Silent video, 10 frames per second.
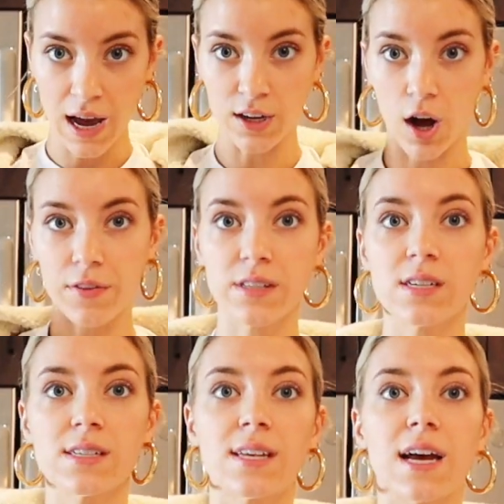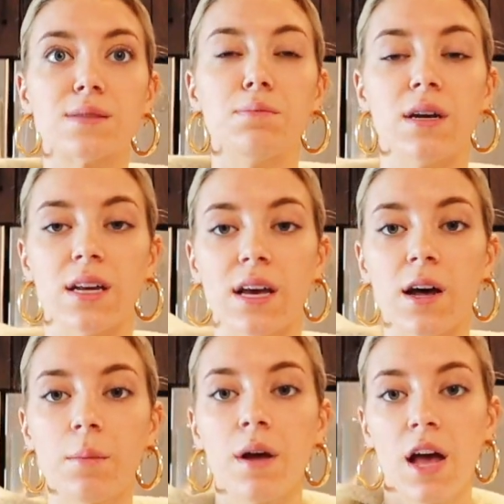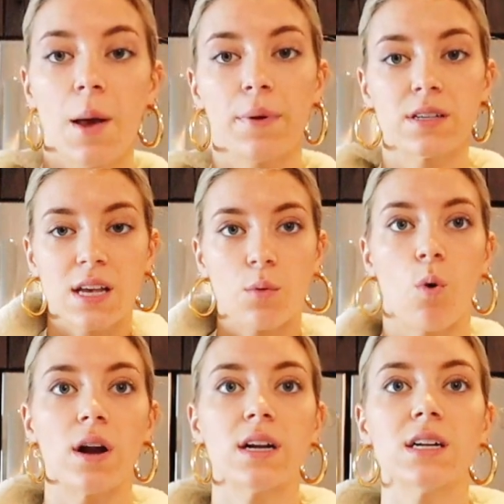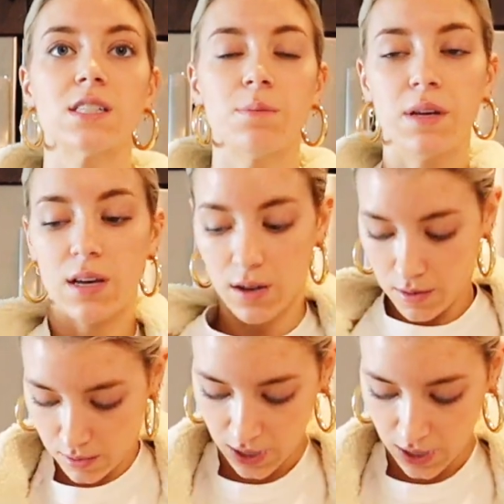I got this in a size medium because I wanted it to be